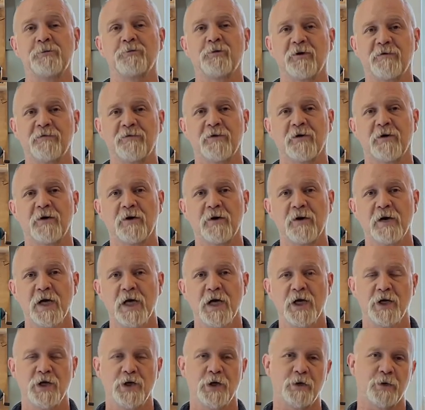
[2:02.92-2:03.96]
prefer
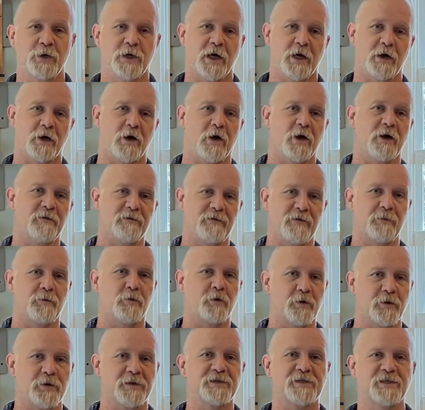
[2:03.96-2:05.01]
you cut all of the
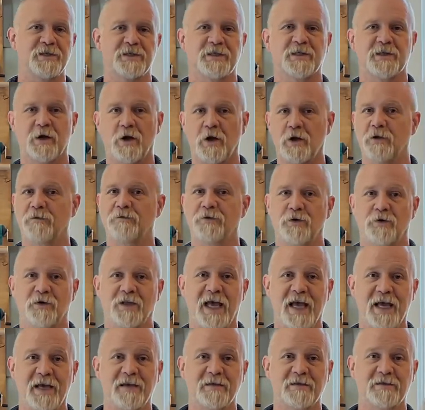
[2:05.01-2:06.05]
mortises in all of your
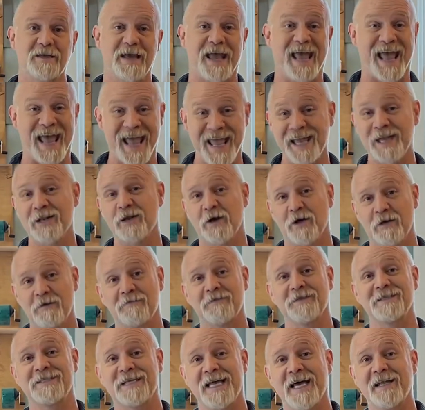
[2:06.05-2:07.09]
legs and all of
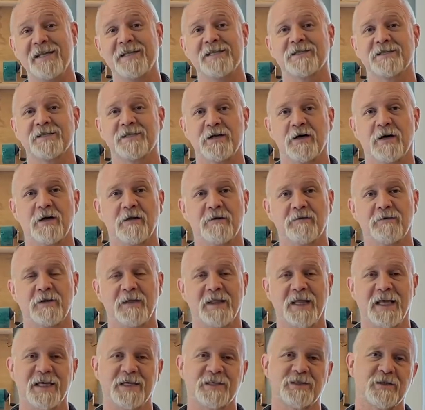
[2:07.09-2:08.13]
the tenons in all of the
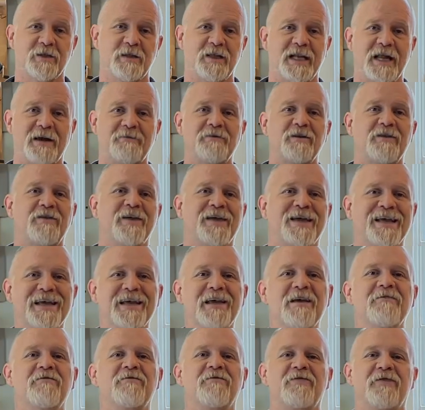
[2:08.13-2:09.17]
legs, so that everything
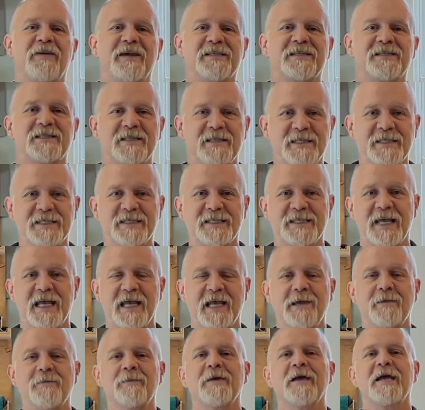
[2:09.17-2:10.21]
fits the
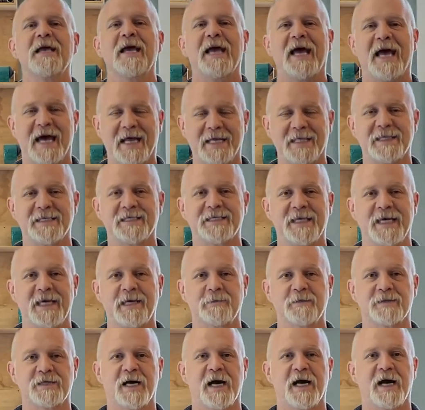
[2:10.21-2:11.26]
same at the
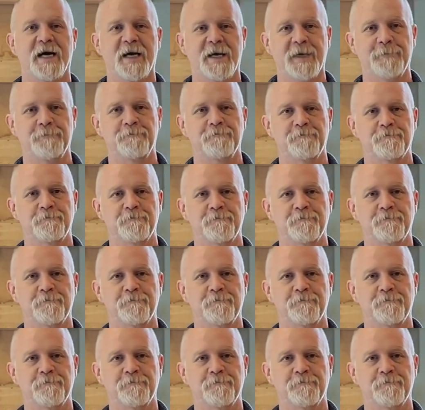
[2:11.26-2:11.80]
same time.